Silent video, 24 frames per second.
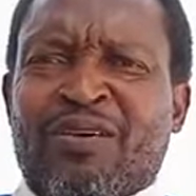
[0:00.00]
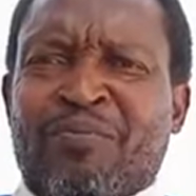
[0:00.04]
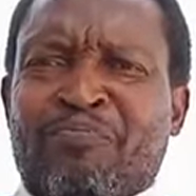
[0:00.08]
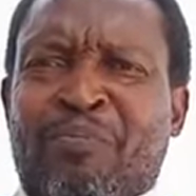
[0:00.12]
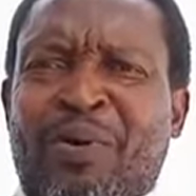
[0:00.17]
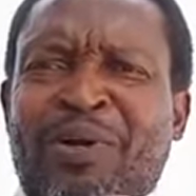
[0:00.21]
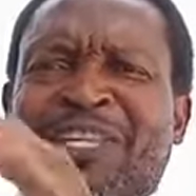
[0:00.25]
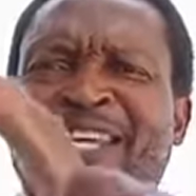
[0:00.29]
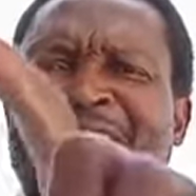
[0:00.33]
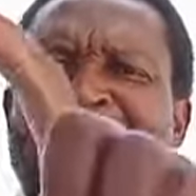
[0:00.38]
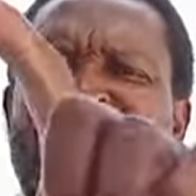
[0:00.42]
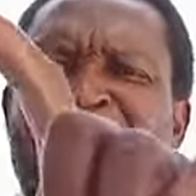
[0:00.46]

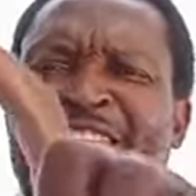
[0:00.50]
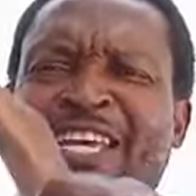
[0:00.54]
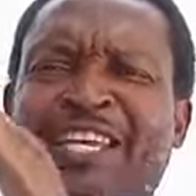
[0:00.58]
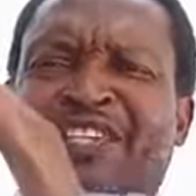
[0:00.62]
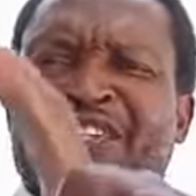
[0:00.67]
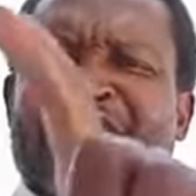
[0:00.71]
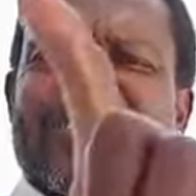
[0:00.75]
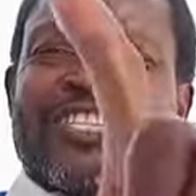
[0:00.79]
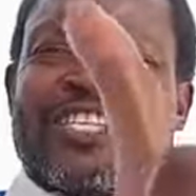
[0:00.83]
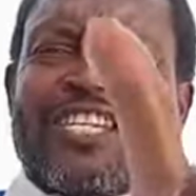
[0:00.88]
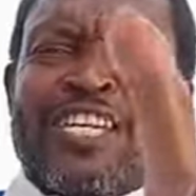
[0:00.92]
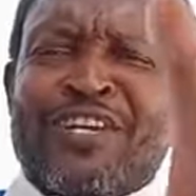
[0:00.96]
But in this
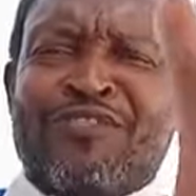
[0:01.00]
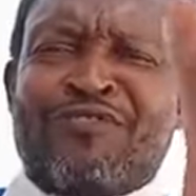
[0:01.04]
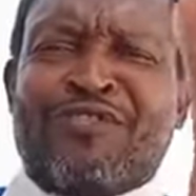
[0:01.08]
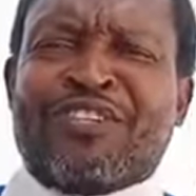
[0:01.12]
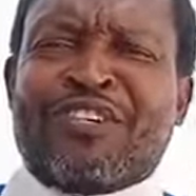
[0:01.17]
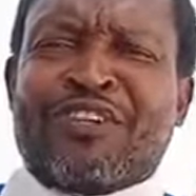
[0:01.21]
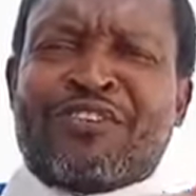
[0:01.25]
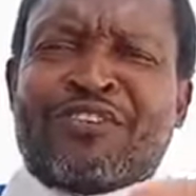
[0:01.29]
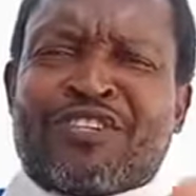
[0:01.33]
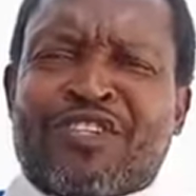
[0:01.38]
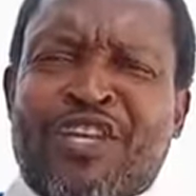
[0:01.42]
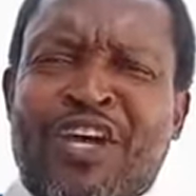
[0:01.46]
series
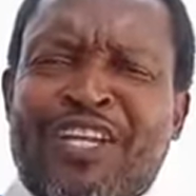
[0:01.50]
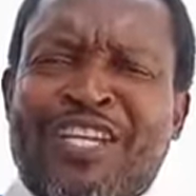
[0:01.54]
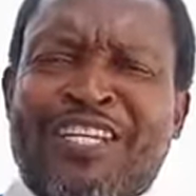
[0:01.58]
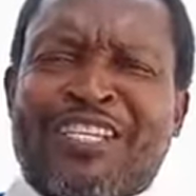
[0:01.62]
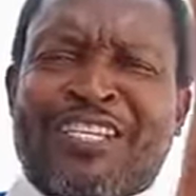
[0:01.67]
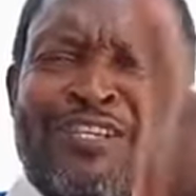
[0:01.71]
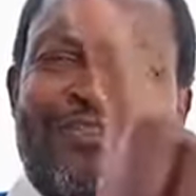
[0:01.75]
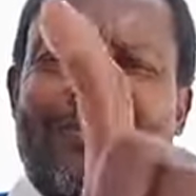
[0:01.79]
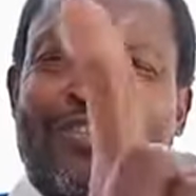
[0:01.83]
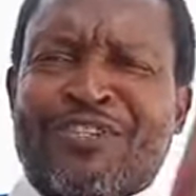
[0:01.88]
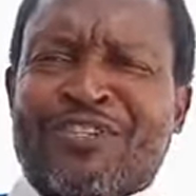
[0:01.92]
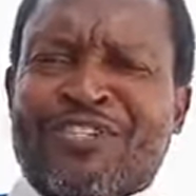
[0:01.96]
of study,
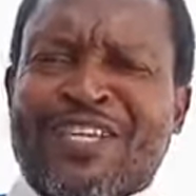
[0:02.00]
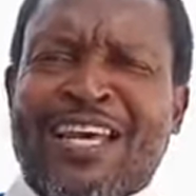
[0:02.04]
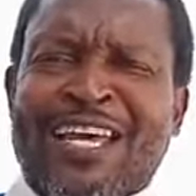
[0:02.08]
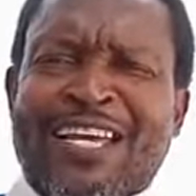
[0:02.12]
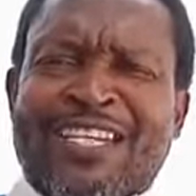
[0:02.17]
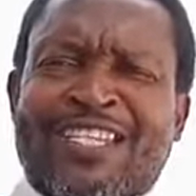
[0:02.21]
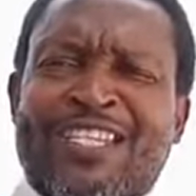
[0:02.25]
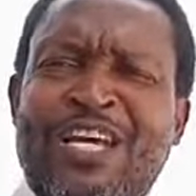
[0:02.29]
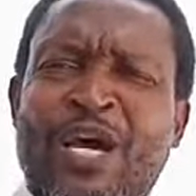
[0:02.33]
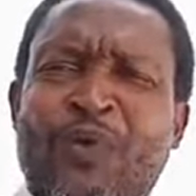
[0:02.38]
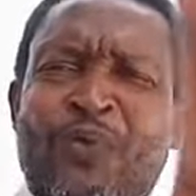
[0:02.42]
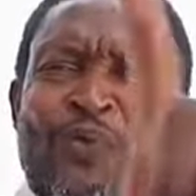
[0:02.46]
Series
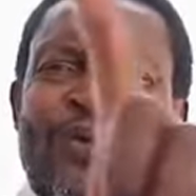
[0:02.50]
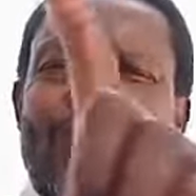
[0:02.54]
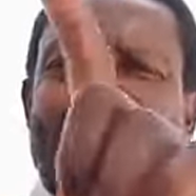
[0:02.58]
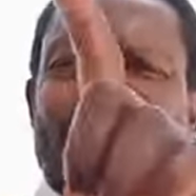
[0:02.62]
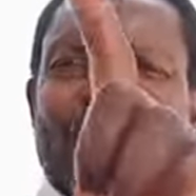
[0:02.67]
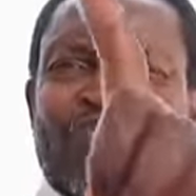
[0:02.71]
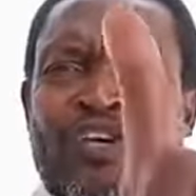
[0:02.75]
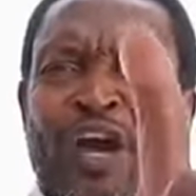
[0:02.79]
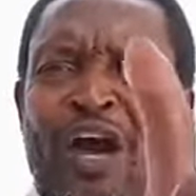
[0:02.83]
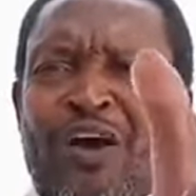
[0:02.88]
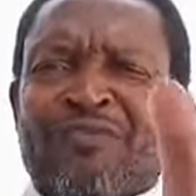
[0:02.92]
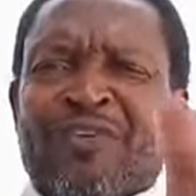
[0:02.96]
X, we
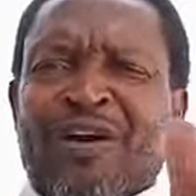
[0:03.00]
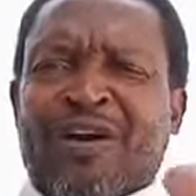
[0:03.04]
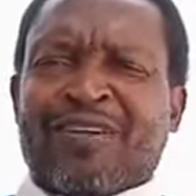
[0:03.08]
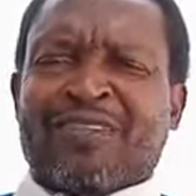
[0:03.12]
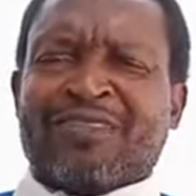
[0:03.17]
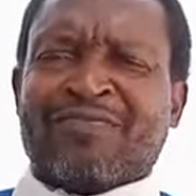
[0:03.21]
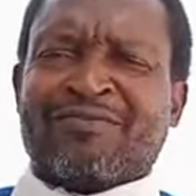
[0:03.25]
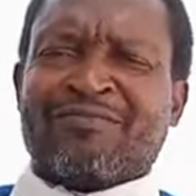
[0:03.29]
discover